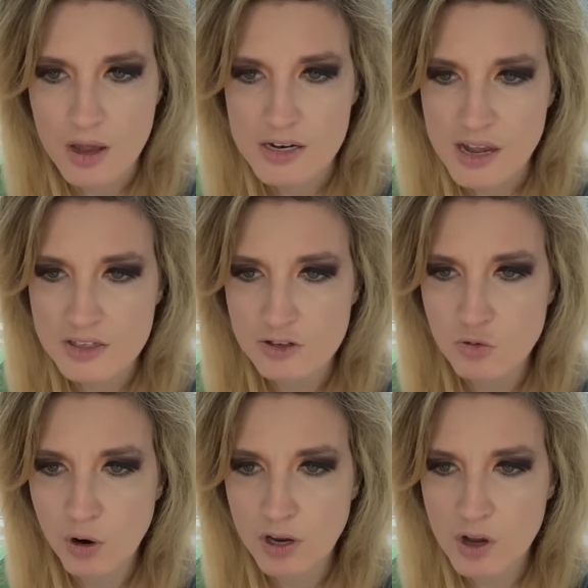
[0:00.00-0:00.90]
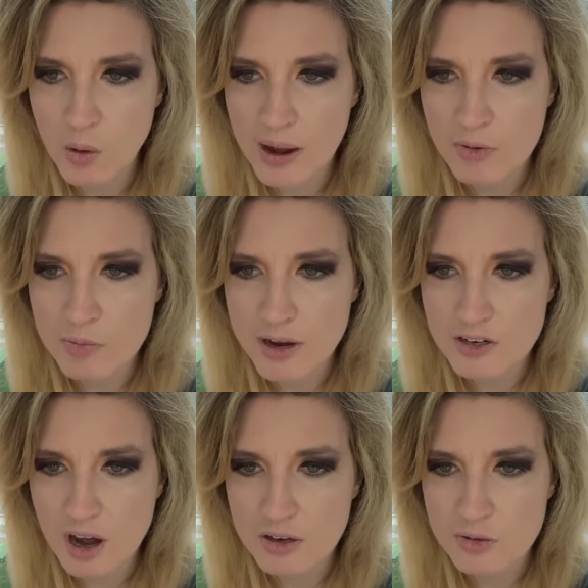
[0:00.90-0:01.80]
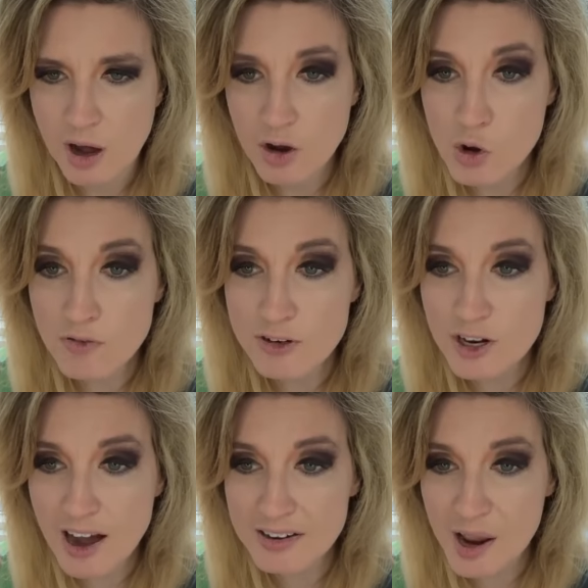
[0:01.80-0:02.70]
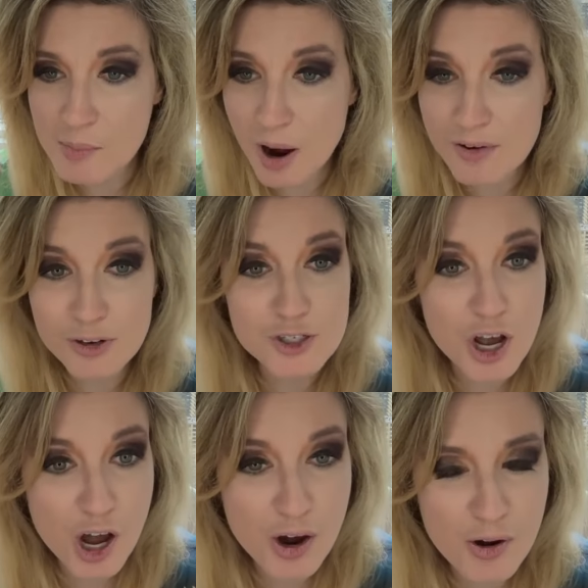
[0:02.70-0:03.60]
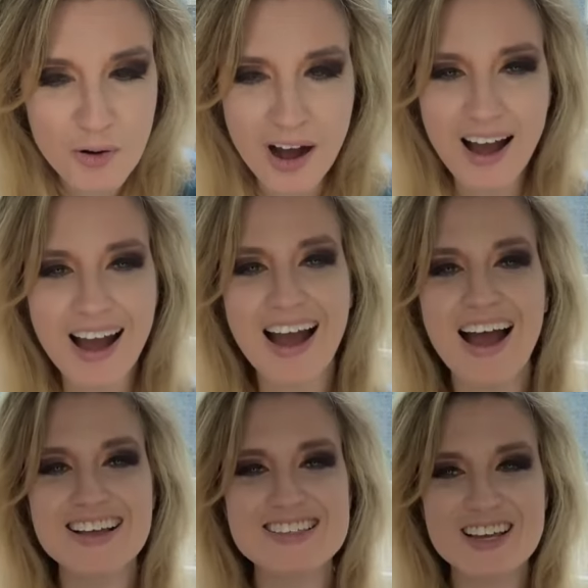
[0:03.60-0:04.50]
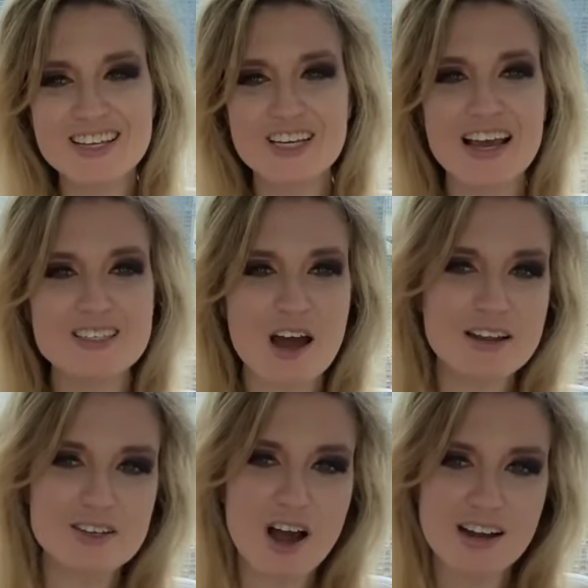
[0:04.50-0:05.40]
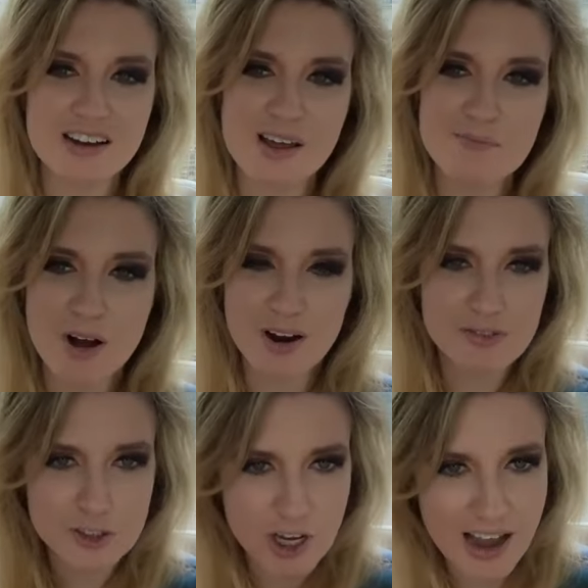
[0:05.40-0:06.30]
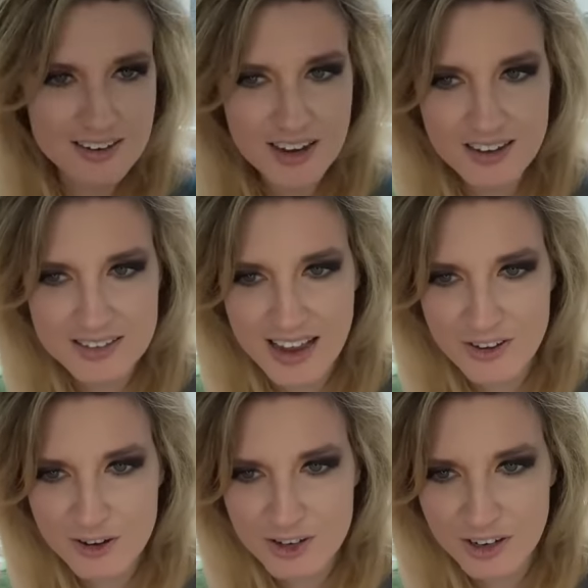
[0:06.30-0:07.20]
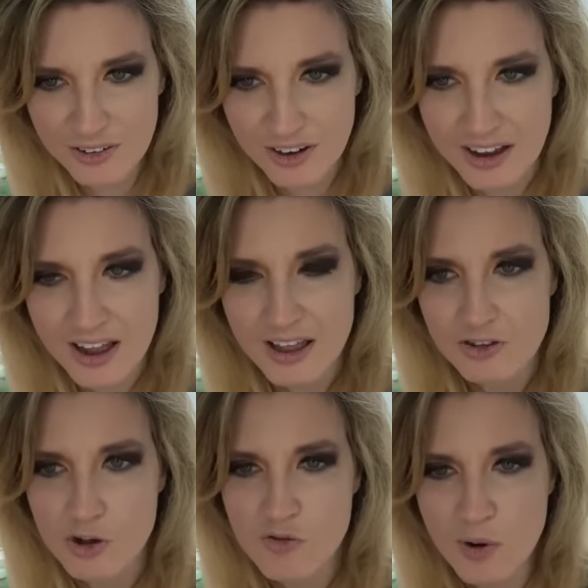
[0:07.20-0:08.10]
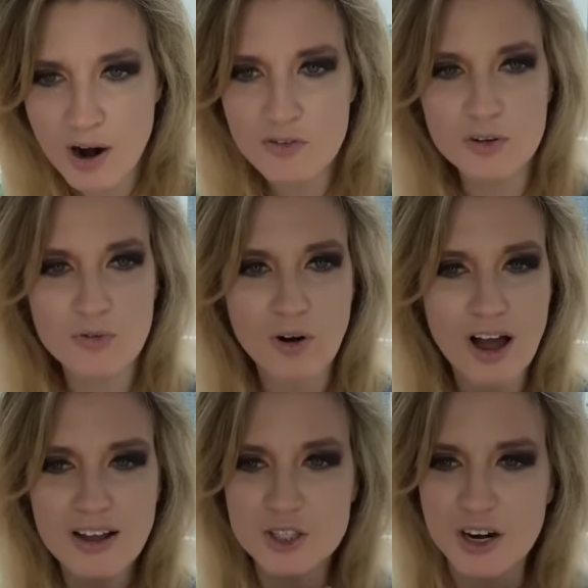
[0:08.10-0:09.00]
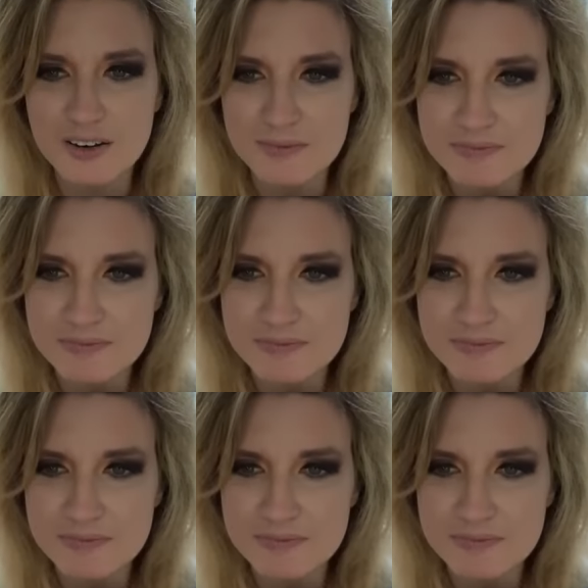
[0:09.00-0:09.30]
Dan says, working away with my dogs. Oh, you have a dog named Marvel too? Ah, CJ's got a dog named Marvel. Chad does. Now you do. So you have Marvel and Roger.